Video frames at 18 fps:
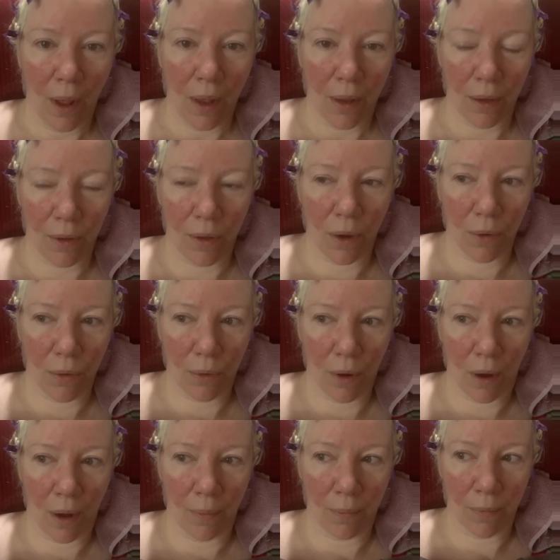You know
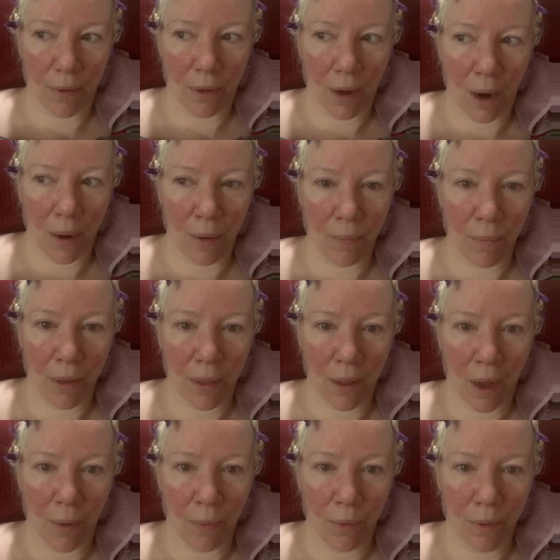who guided me
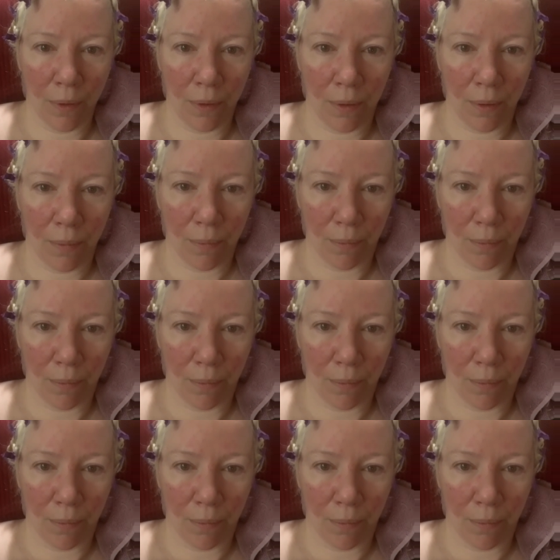that I wouldn't?